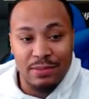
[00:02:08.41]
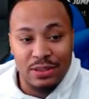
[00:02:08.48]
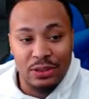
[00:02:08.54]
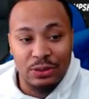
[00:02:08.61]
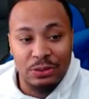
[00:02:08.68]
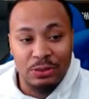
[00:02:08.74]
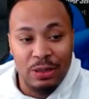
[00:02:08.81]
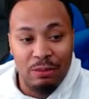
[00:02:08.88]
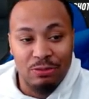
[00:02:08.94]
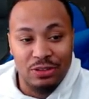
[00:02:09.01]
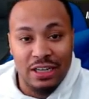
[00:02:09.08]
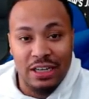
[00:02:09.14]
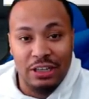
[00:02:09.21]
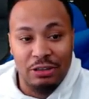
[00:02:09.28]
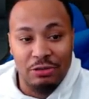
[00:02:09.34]
So I'm
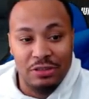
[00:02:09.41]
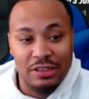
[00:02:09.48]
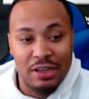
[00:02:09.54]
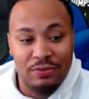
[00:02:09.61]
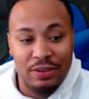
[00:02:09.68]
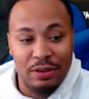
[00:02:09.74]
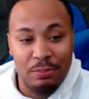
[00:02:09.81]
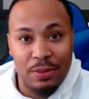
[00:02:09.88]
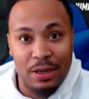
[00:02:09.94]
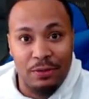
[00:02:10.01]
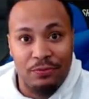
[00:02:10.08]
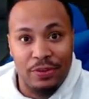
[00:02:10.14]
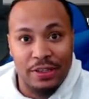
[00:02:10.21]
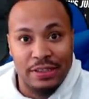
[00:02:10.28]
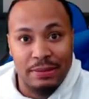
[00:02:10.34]
trying to do stuff that
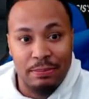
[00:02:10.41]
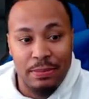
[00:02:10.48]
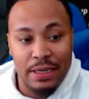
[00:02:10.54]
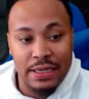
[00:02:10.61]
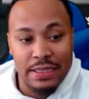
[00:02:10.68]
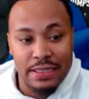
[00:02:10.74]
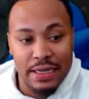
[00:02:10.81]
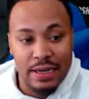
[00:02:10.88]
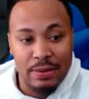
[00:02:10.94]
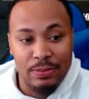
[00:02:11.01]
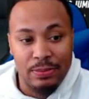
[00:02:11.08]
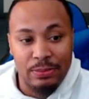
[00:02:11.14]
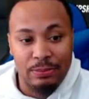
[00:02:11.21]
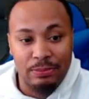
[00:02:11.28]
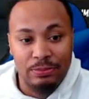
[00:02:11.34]
benefits me.
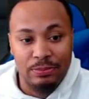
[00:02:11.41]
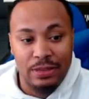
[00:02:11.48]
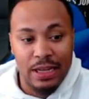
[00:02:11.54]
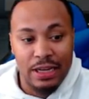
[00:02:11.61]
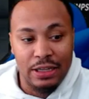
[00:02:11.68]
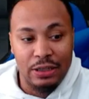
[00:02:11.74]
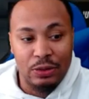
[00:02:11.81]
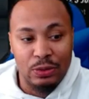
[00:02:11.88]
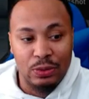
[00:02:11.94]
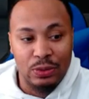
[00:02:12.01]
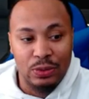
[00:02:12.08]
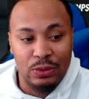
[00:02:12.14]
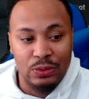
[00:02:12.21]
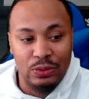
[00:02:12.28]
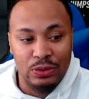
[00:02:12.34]
I'm not even gonna
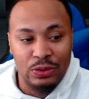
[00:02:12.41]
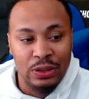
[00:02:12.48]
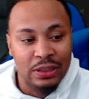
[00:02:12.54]
hold you.